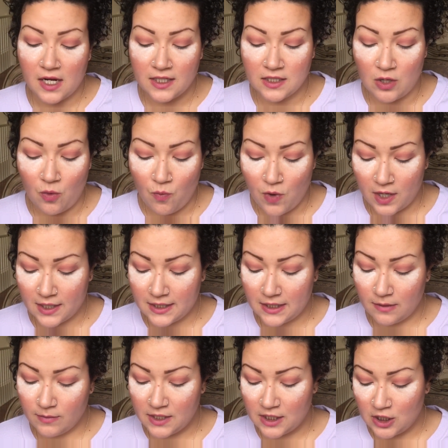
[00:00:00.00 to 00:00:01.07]
I don't want it
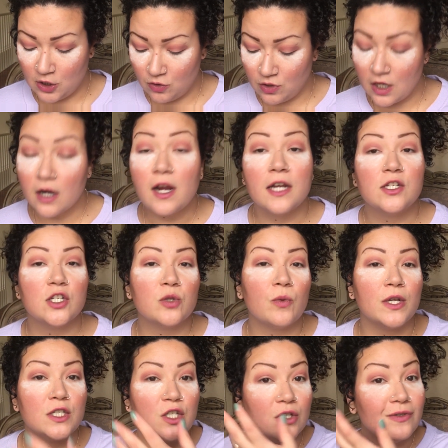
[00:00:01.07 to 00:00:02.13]
to be too dark. I just
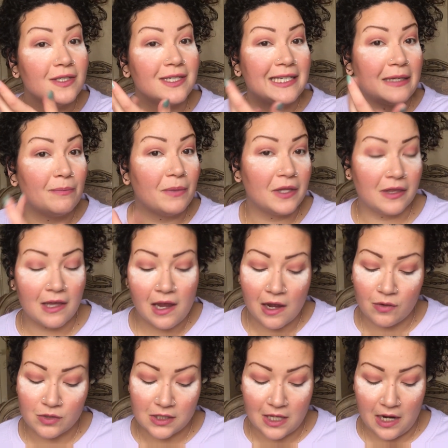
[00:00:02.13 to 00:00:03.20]
want to deepen the
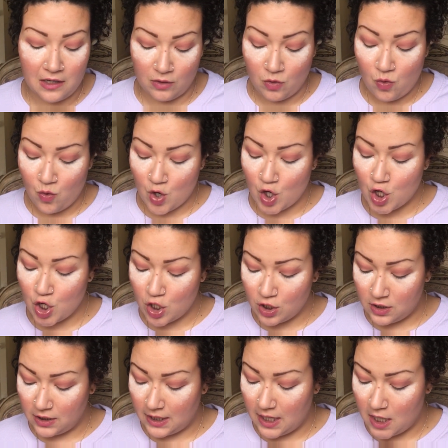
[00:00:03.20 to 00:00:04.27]
outside
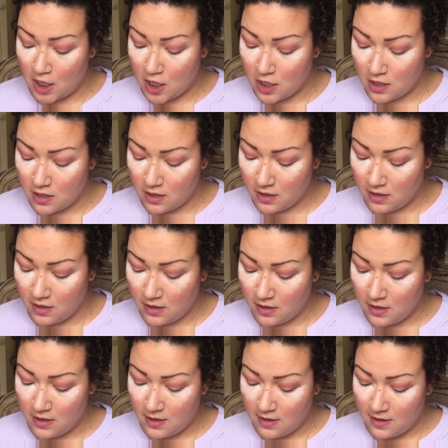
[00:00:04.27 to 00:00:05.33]
corners here.
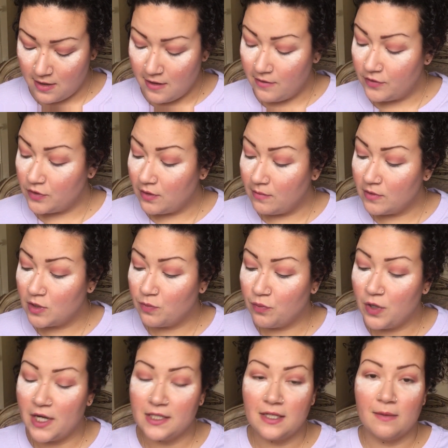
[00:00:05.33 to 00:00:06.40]
So I'm just
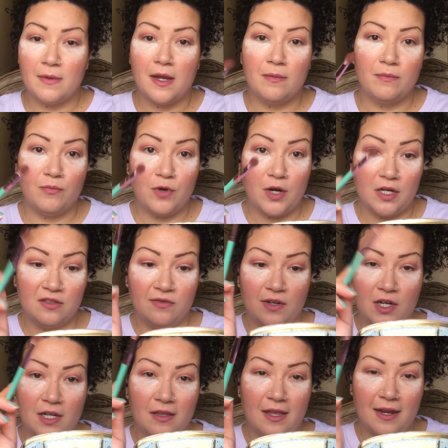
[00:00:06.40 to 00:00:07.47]
pressing my brush
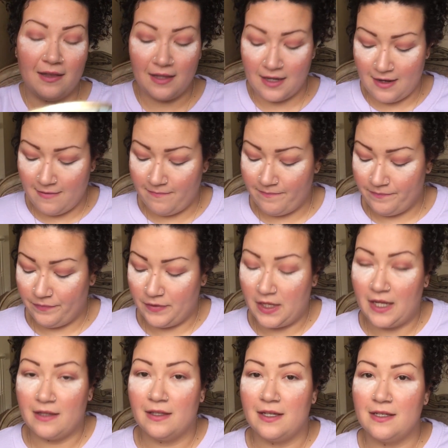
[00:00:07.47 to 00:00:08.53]
very lightly
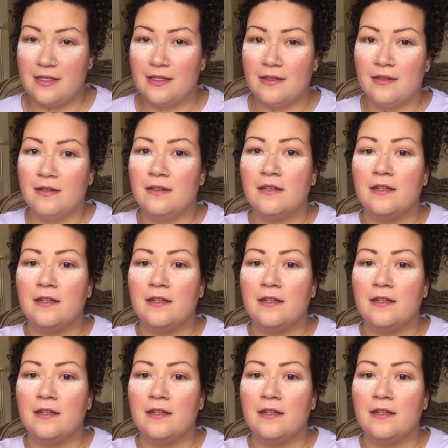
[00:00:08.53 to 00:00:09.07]
like this.